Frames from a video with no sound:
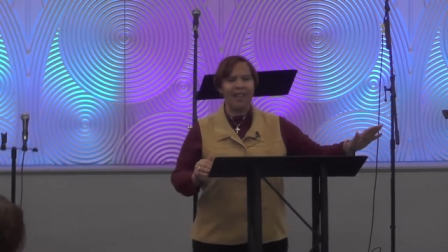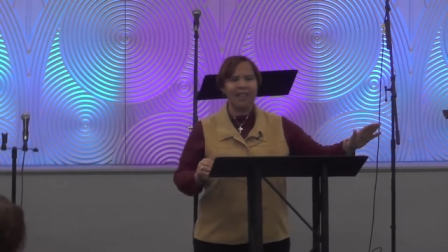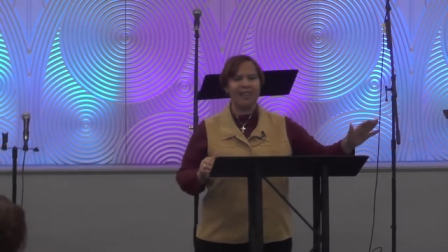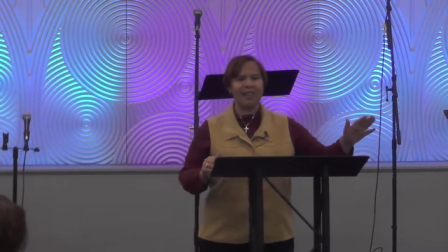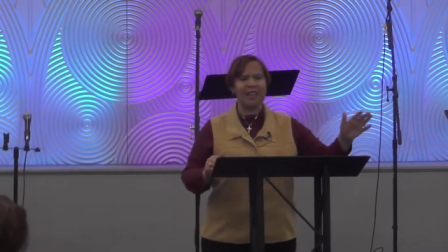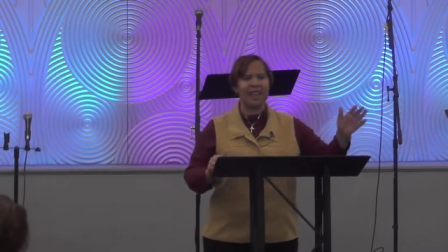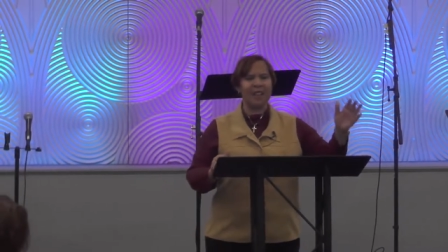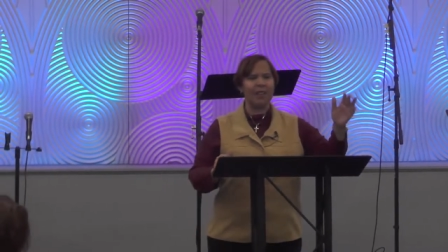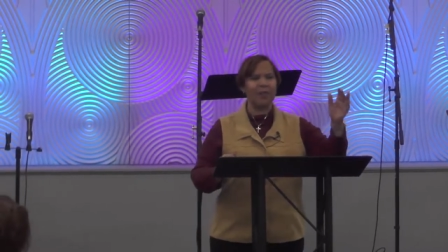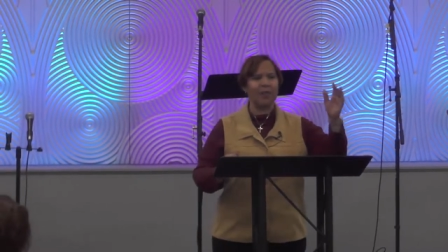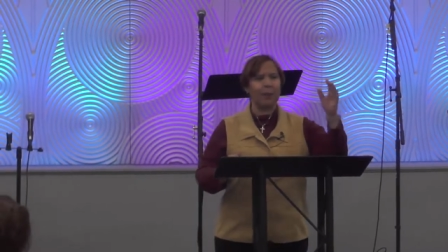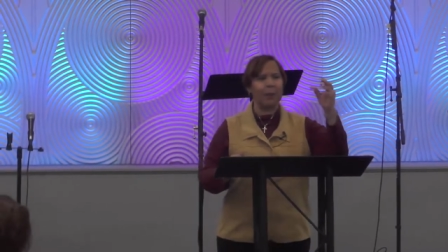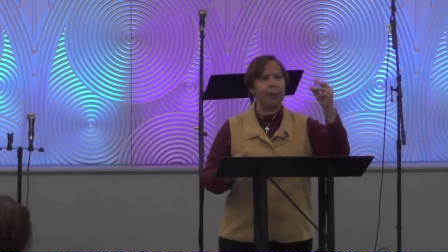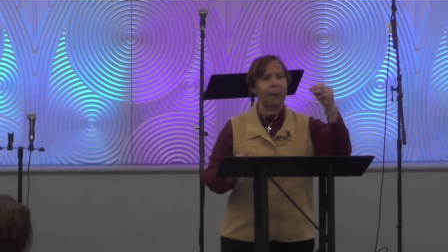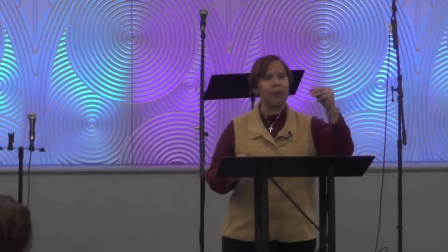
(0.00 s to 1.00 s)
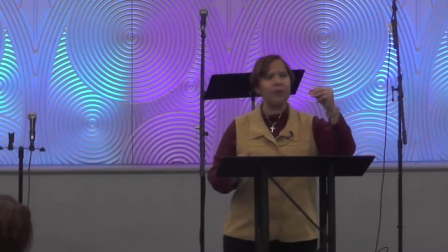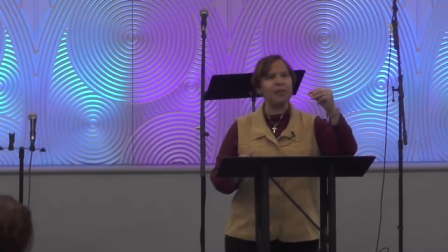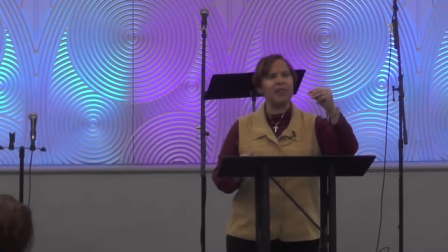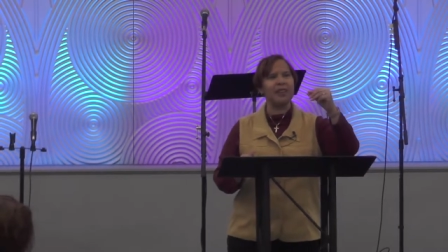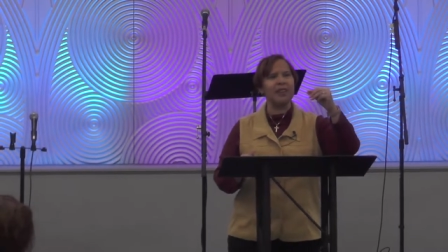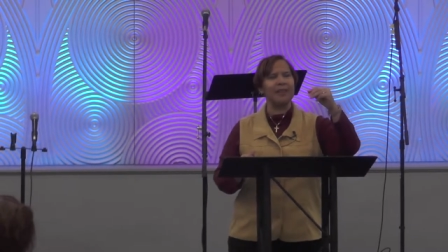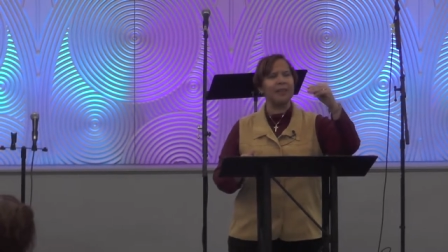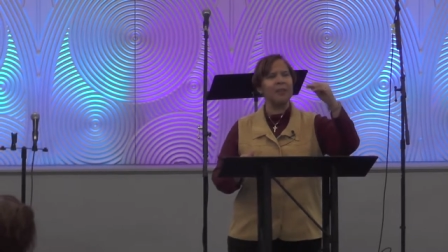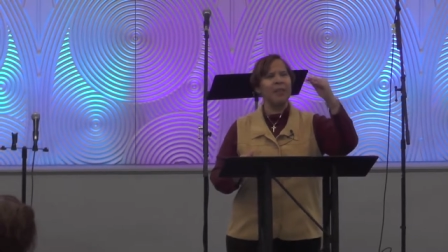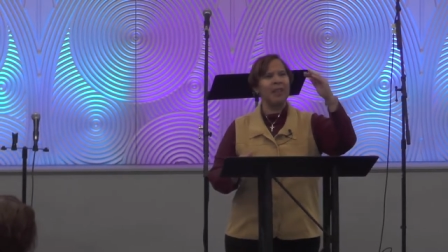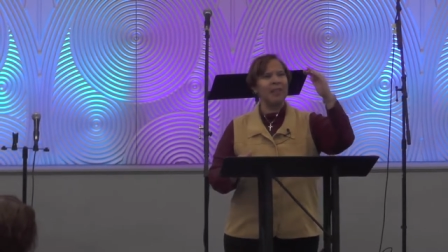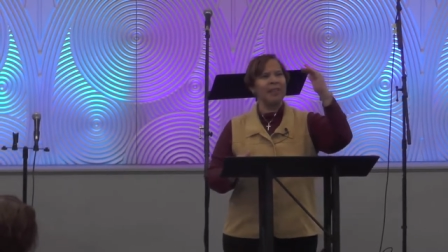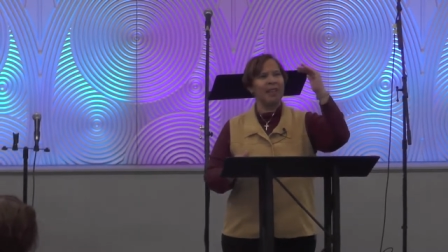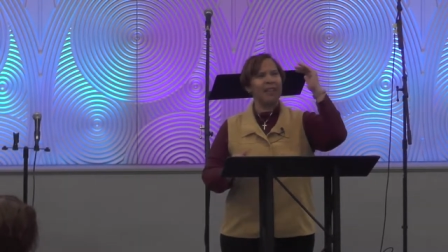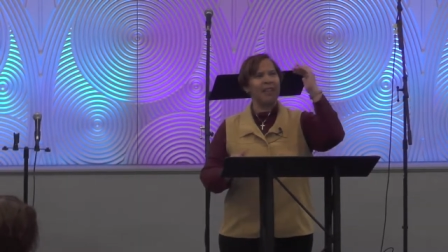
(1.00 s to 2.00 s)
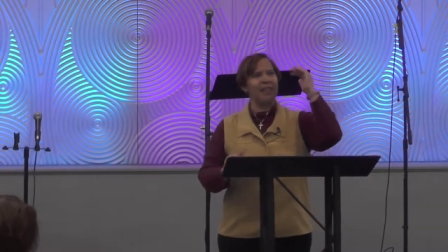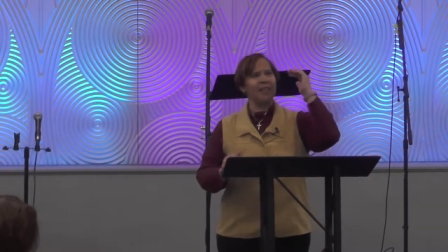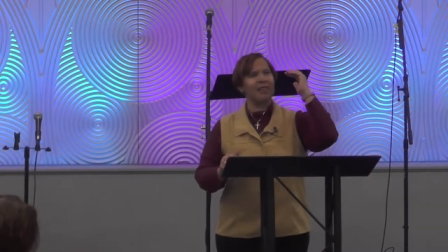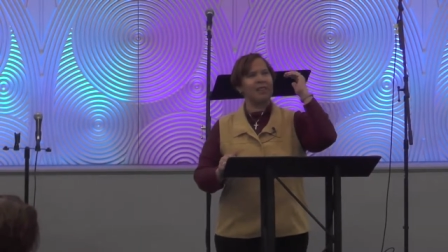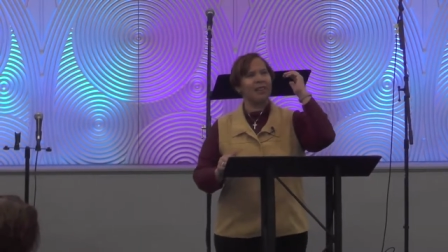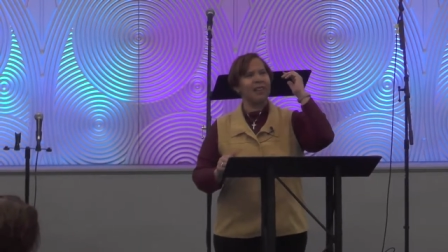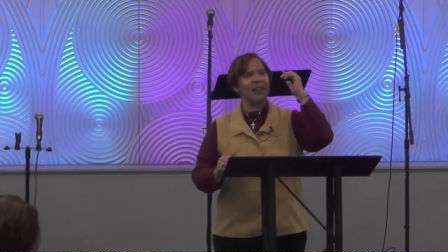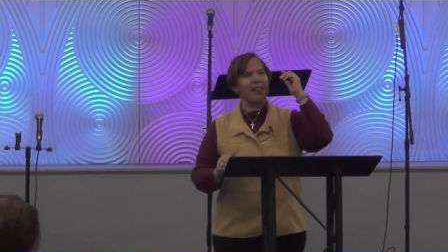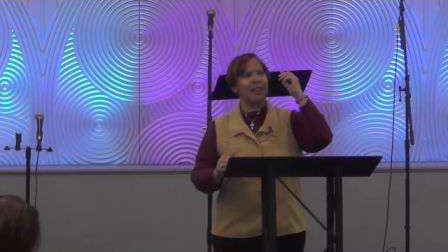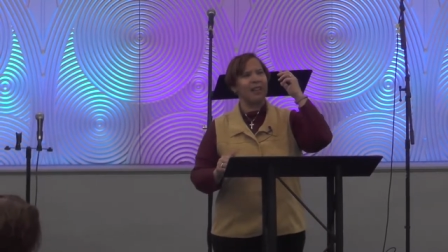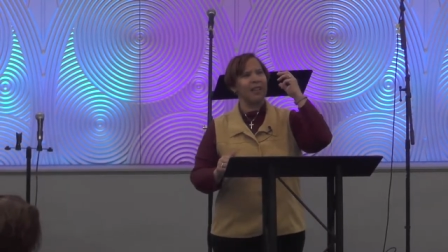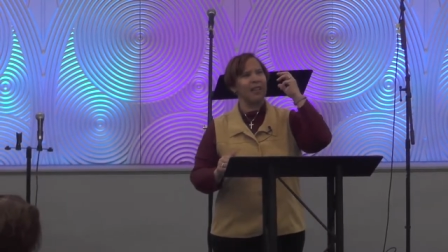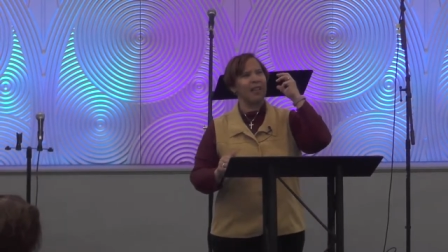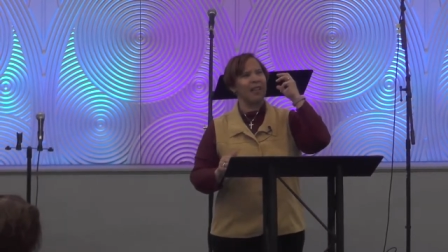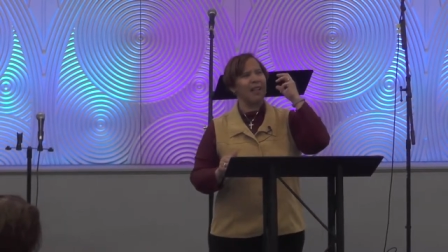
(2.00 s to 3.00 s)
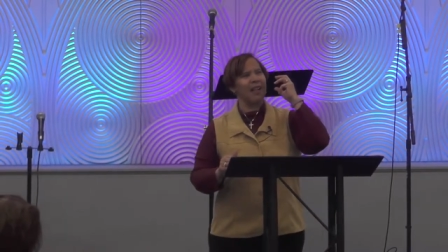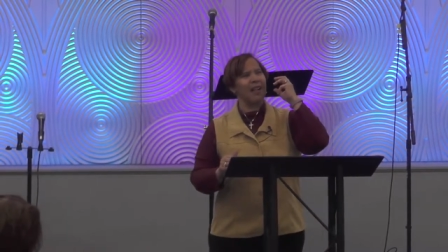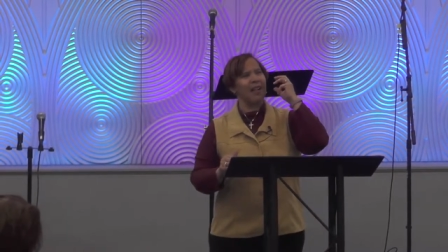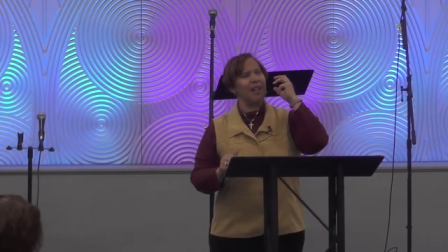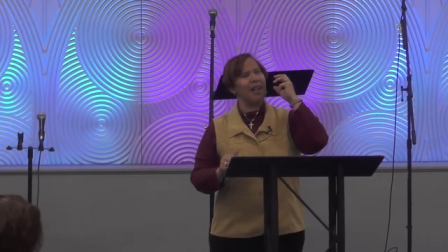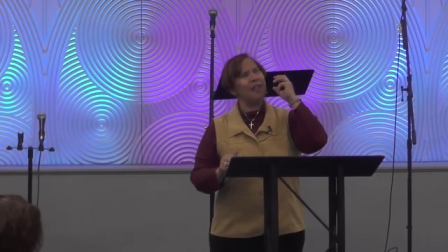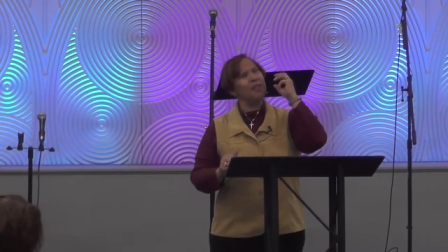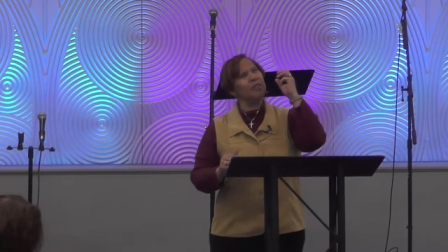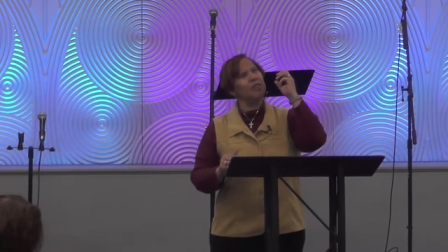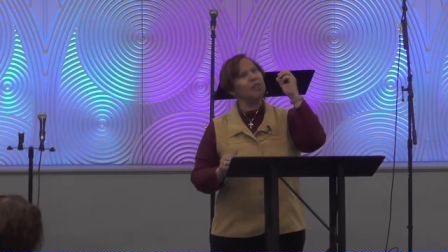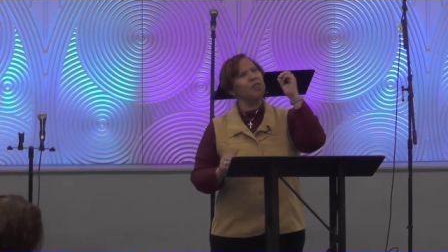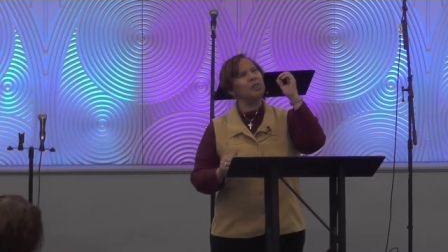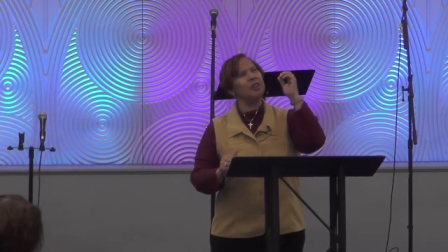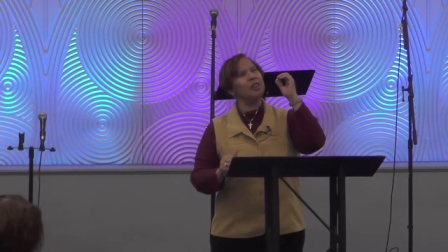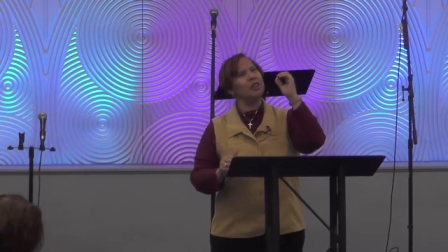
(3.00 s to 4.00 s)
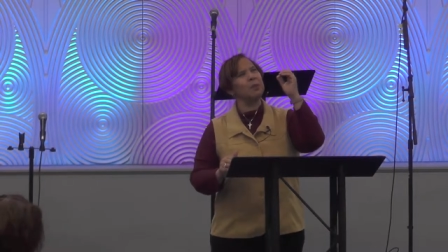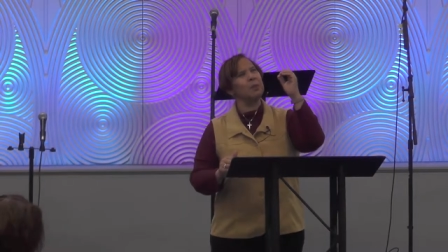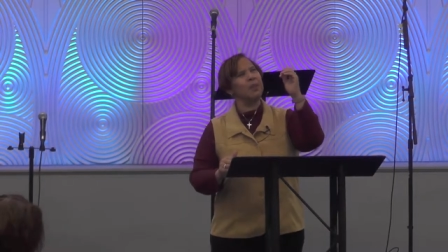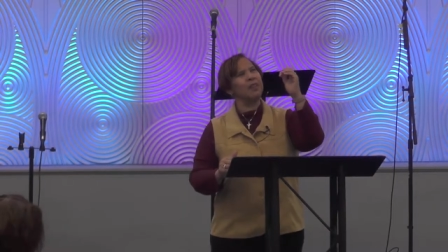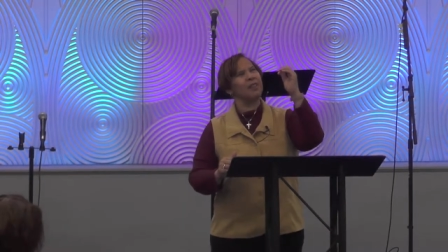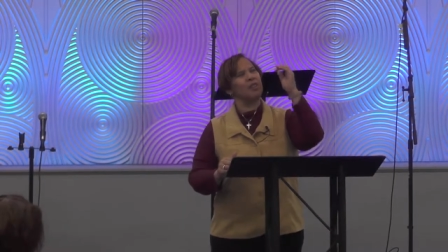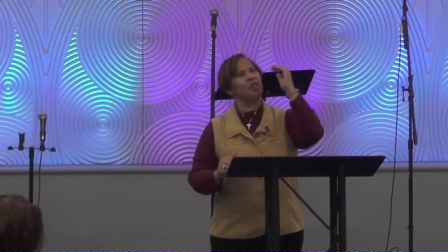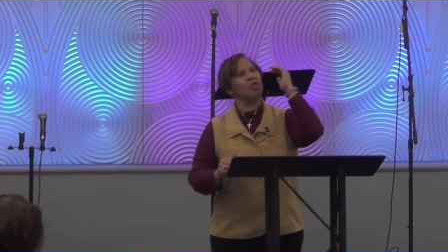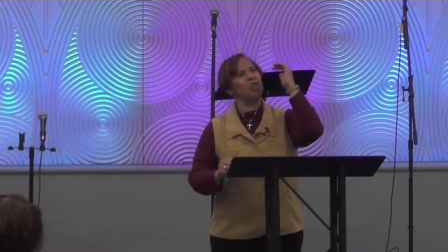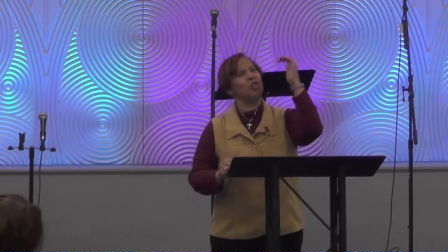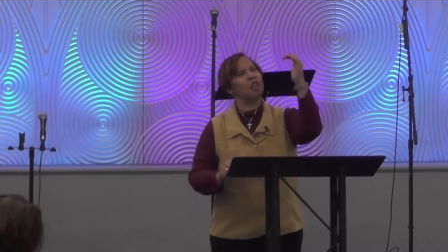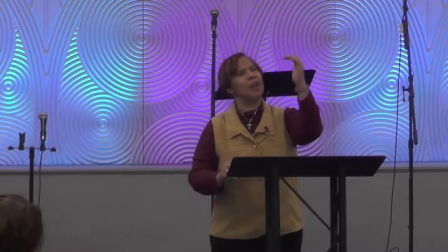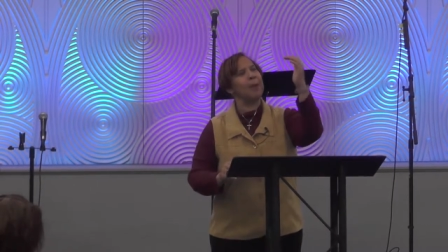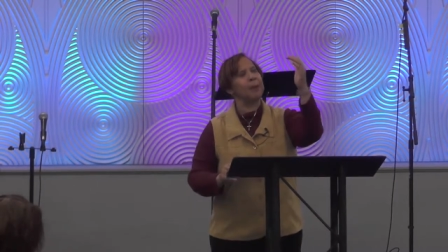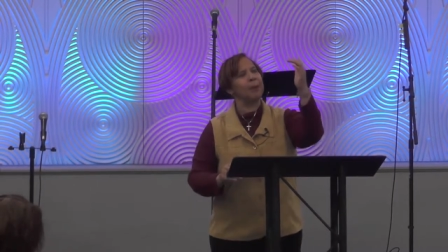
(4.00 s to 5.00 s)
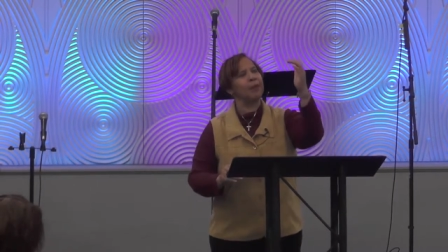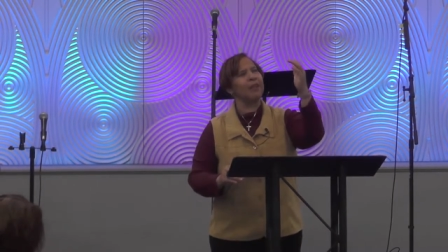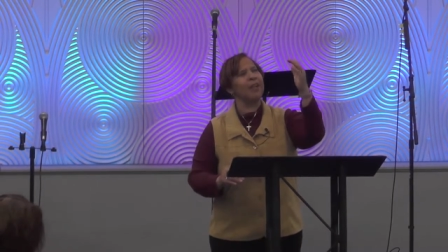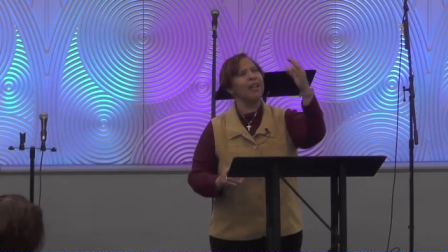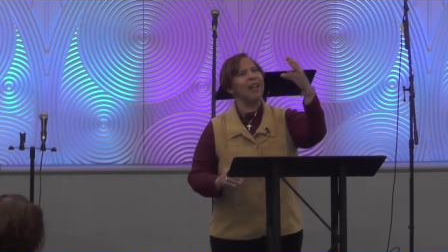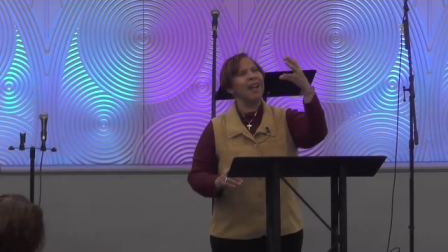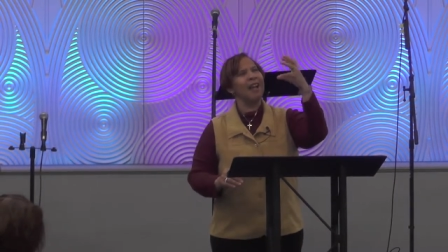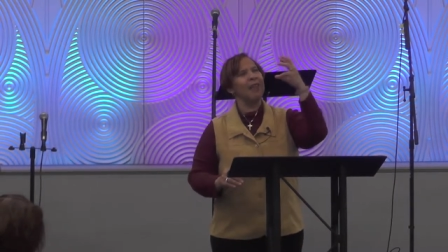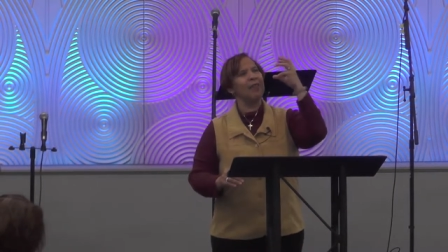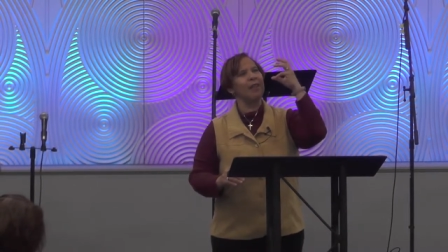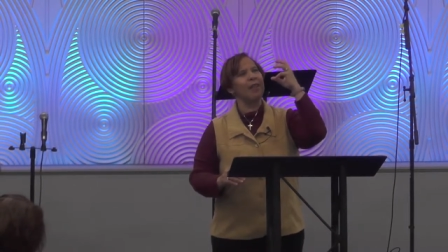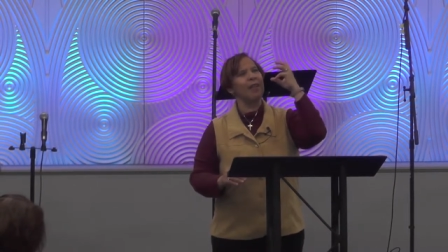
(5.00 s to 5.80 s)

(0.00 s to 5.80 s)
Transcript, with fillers: instead of a person that is understood to be the shepherd and